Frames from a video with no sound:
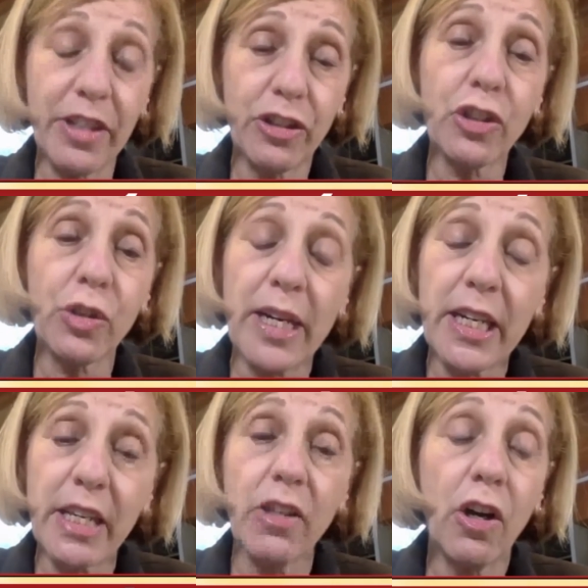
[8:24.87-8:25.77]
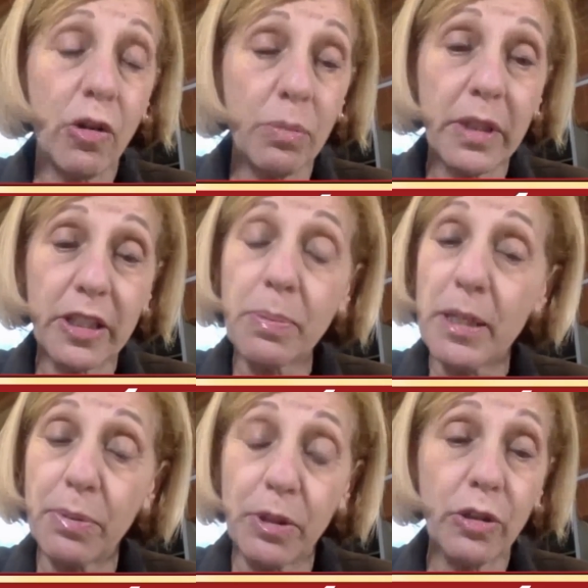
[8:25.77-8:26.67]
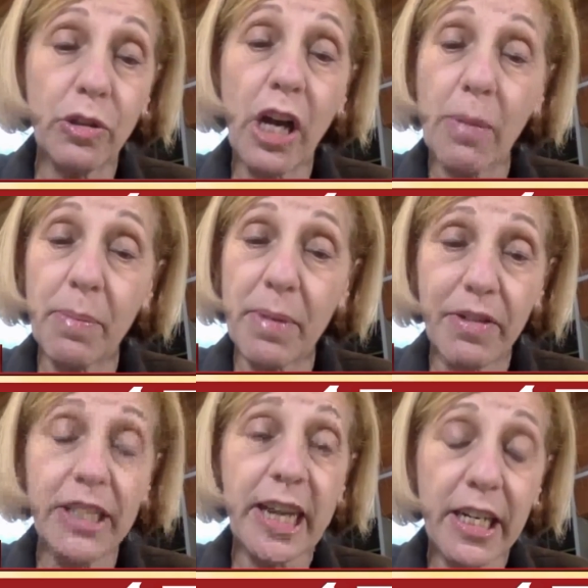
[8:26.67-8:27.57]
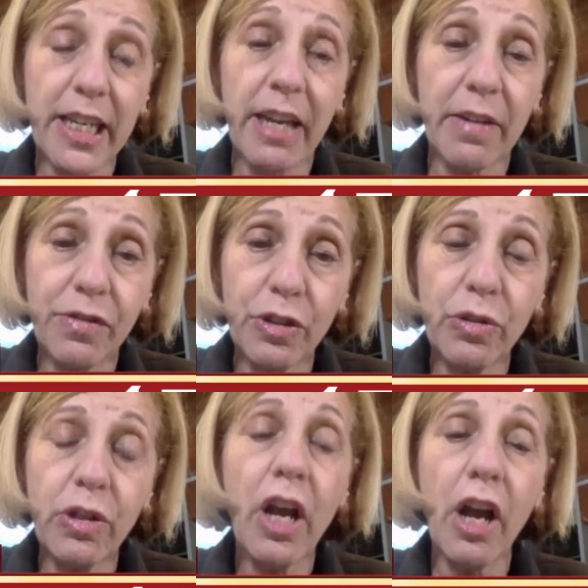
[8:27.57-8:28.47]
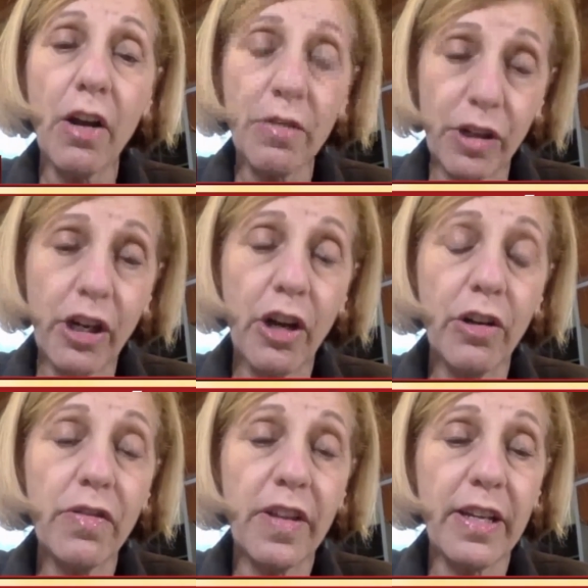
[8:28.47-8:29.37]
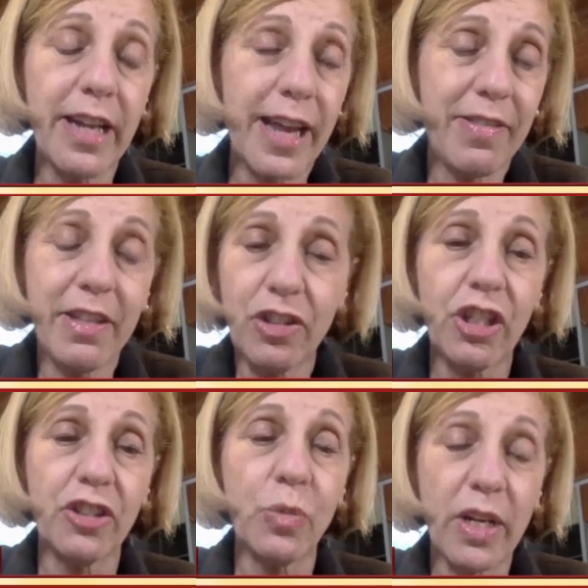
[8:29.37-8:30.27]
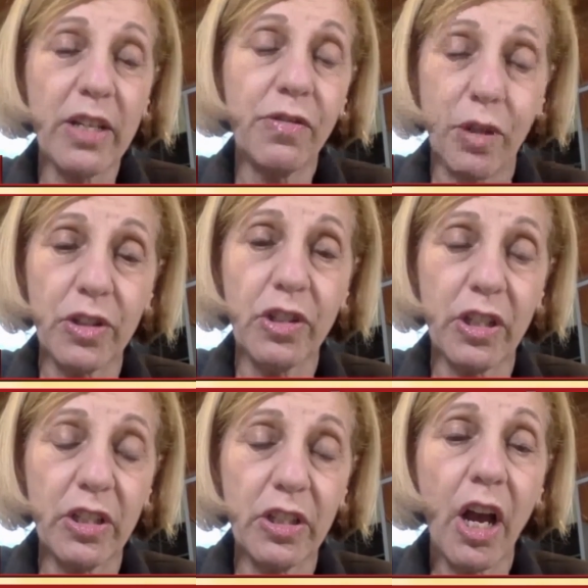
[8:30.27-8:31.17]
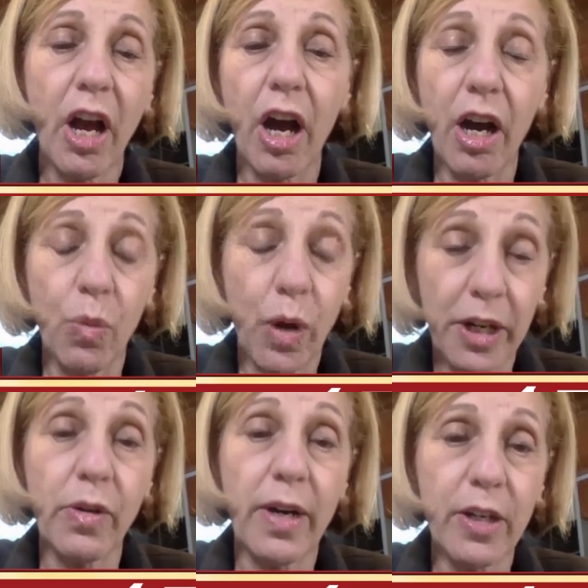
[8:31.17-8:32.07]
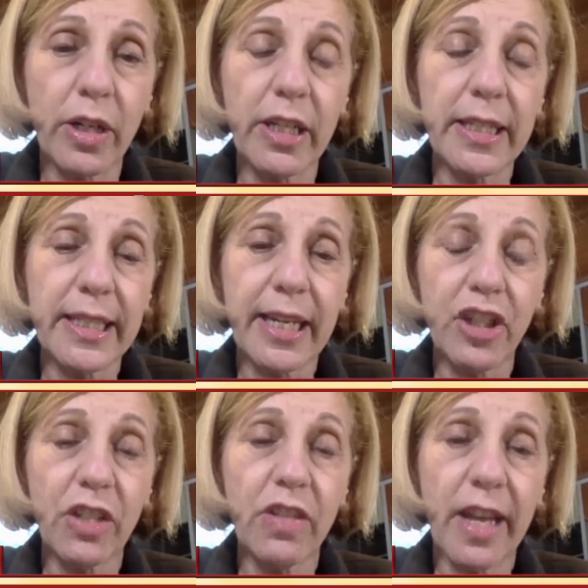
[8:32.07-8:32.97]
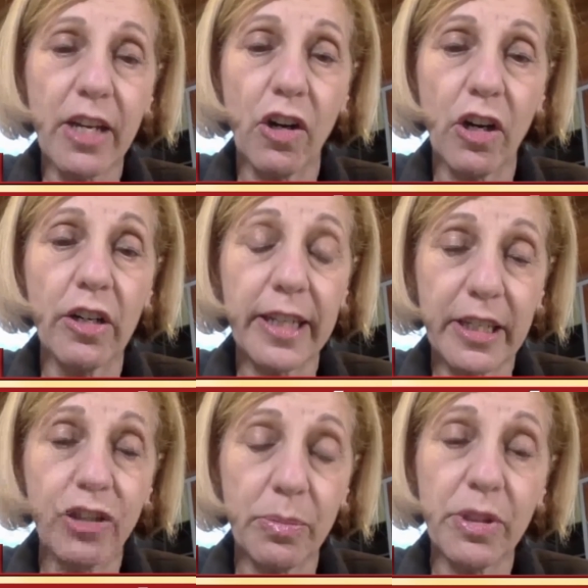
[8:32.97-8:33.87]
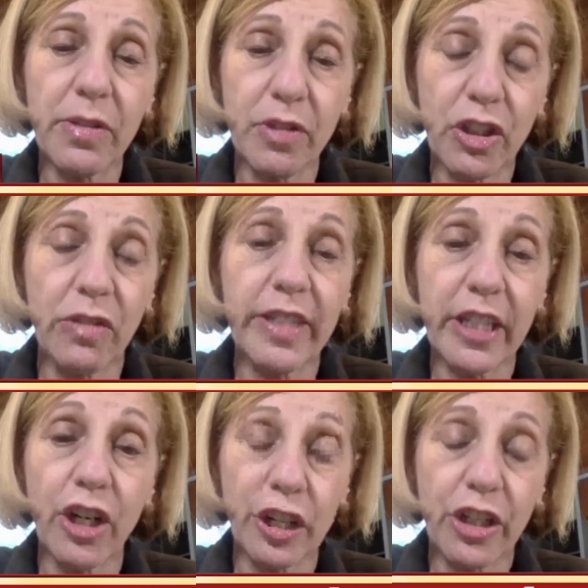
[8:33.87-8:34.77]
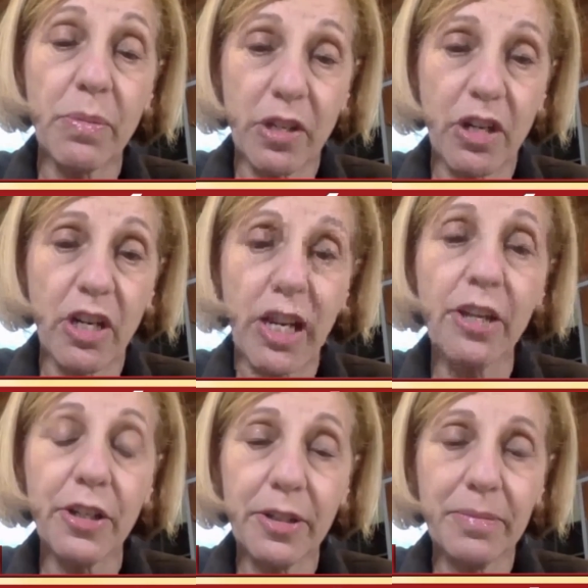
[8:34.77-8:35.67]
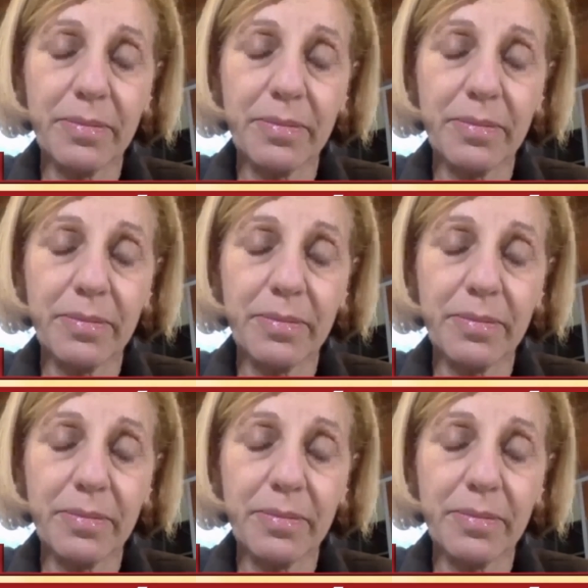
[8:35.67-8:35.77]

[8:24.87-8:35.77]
how they're screening the homeless people who come every day to get food for COVID. And this just reinforces what a great organization they are in terms of serving our community.